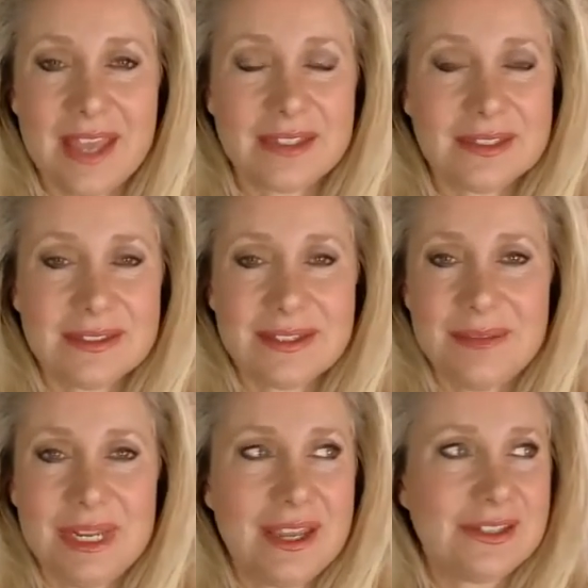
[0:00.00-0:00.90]
They,
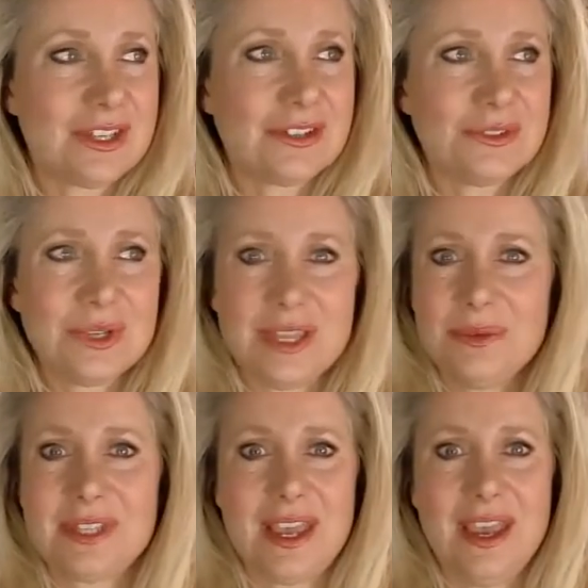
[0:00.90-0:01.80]
that's I mean I
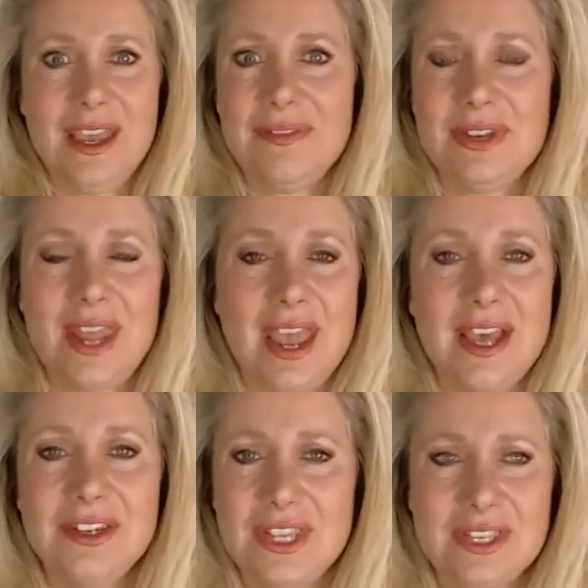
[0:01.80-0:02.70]
talked to a guy that was the
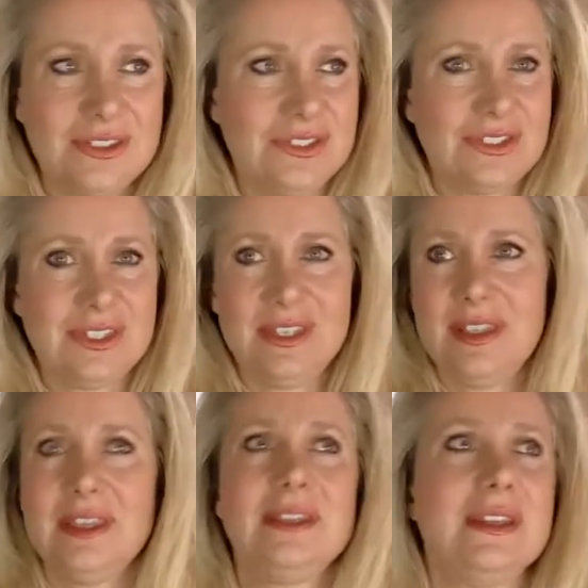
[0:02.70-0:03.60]
head of an ad
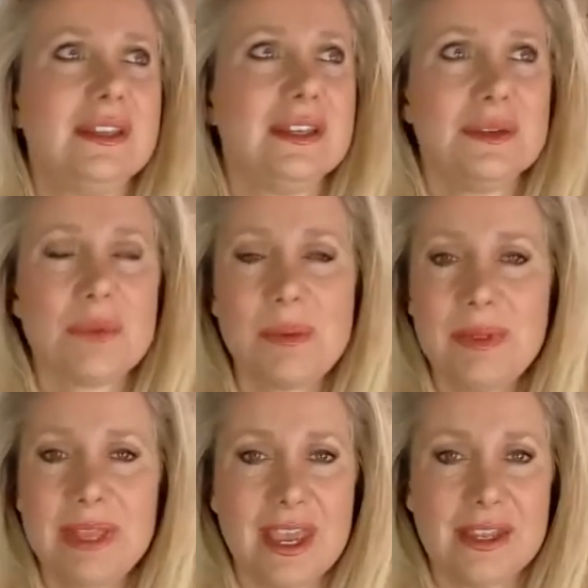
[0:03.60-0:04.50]
agency that
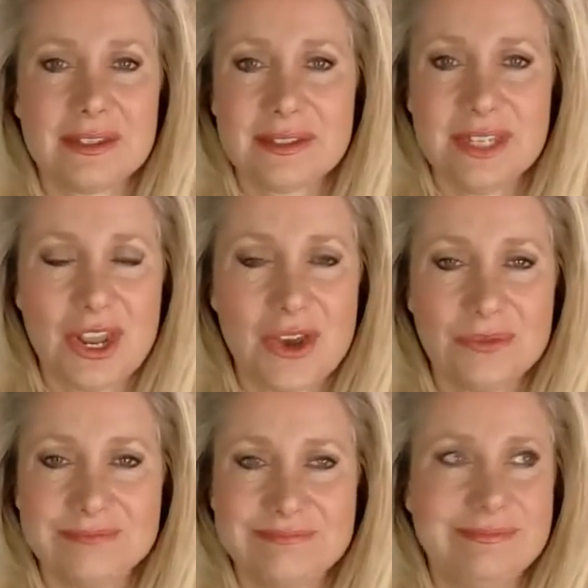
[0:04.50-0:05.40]
probably
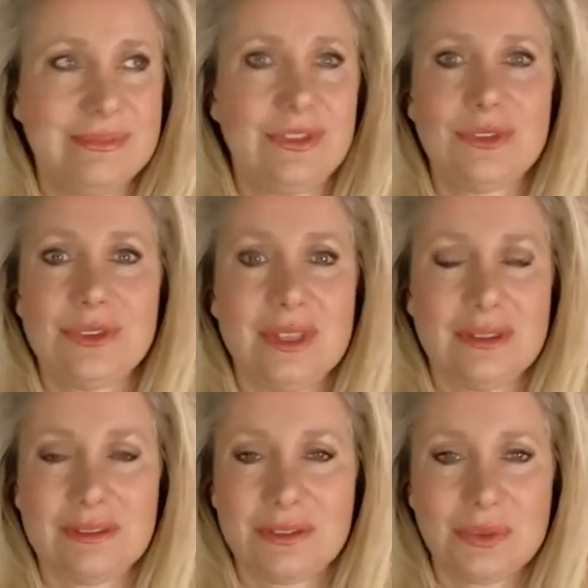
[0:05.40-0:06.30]
has you know
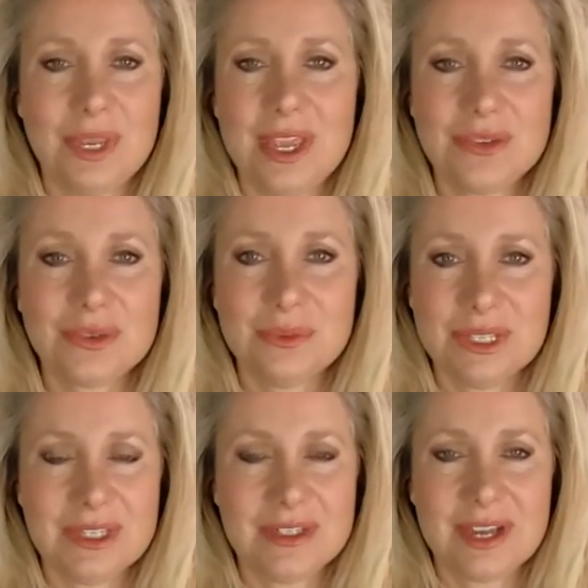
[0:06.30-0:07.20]

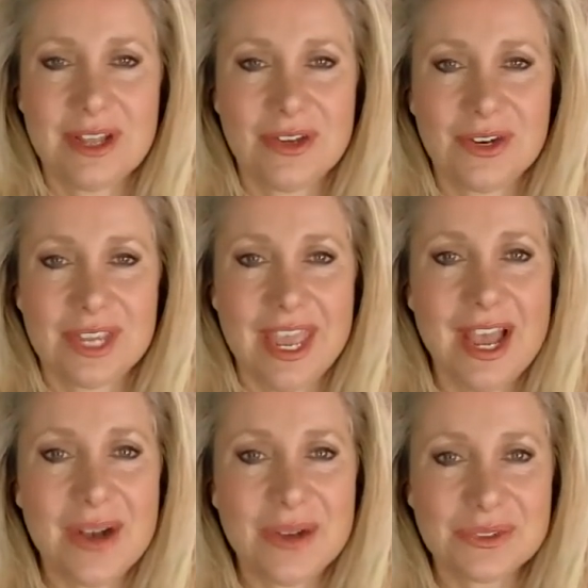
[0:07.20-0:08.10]
300 million
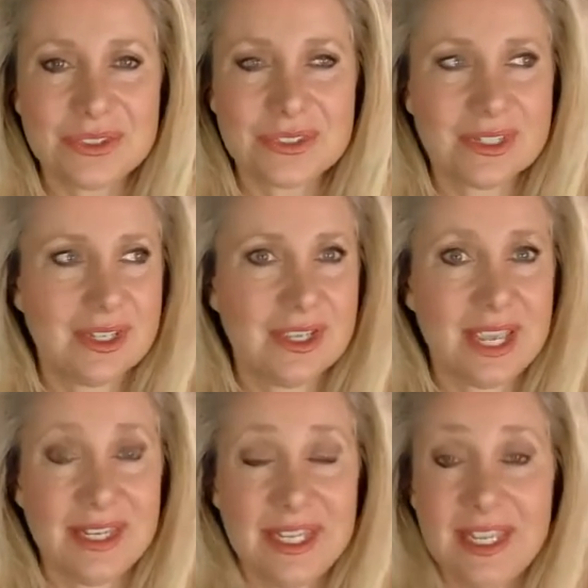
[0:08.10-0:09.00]
dollar
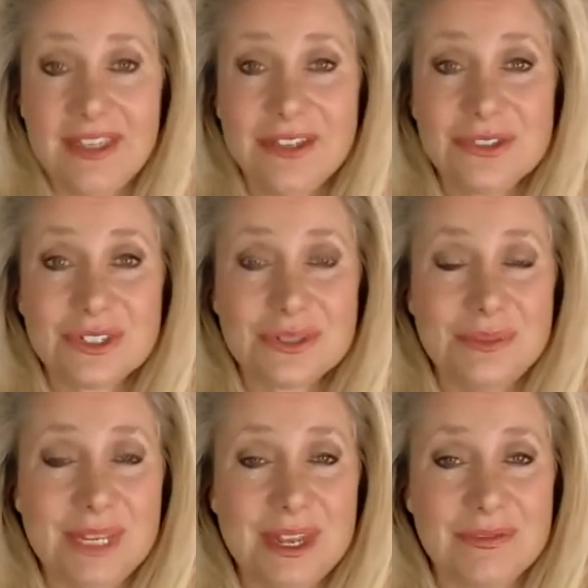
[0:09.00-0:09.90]
accounts and
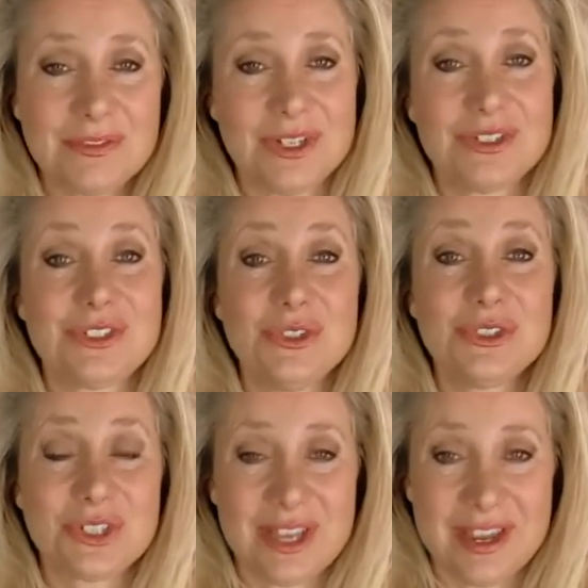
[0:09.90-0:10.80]
he uses
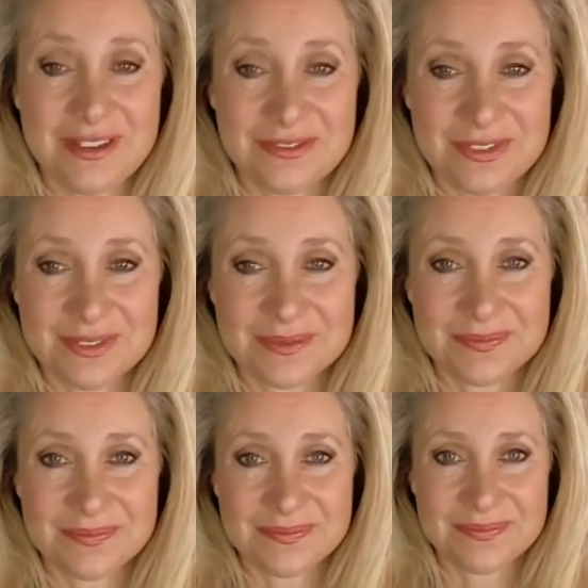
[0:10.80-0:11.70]
Meetup for his social
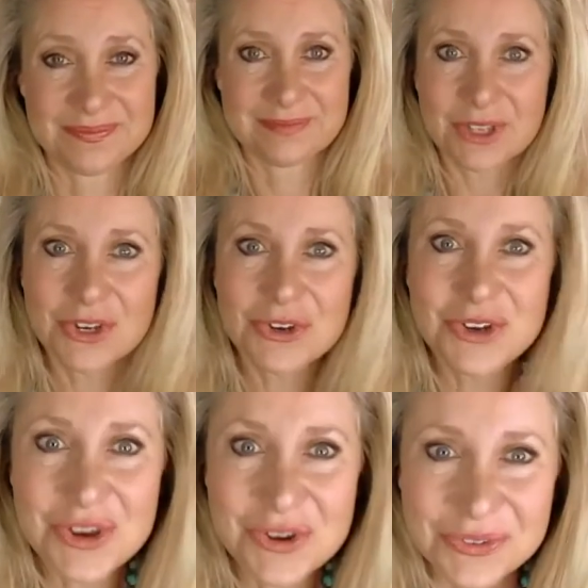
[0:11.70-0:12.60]
life.
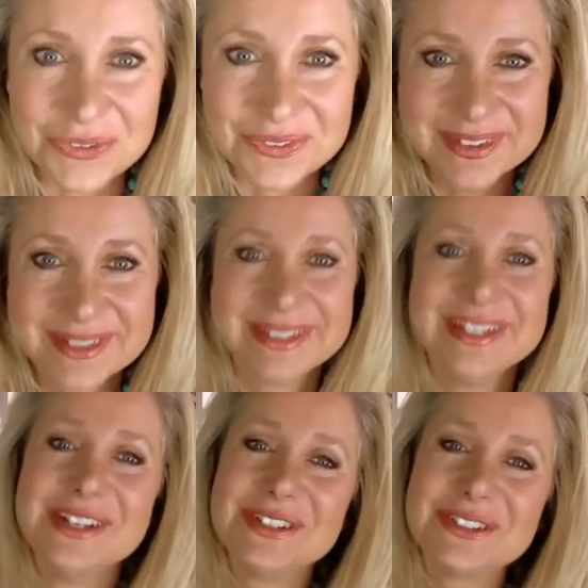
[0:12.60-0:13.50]
Wow. Who knew?